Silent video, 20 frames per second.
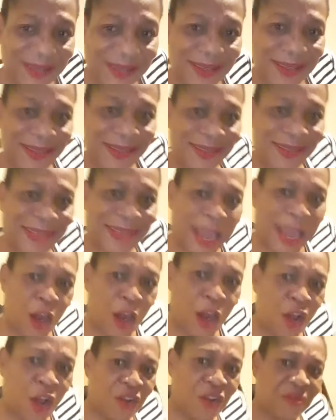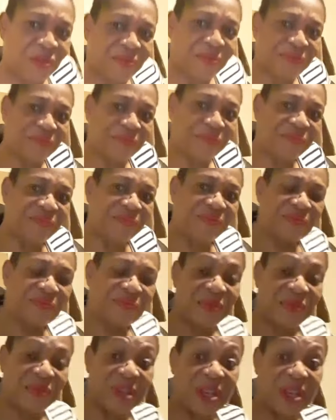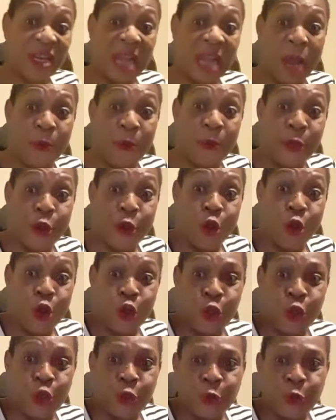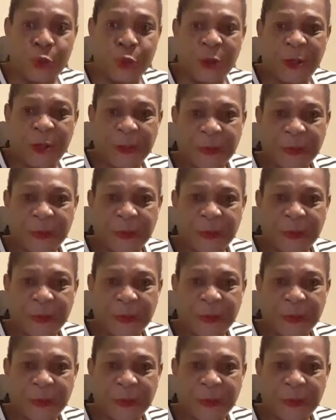Salone, now we all you know.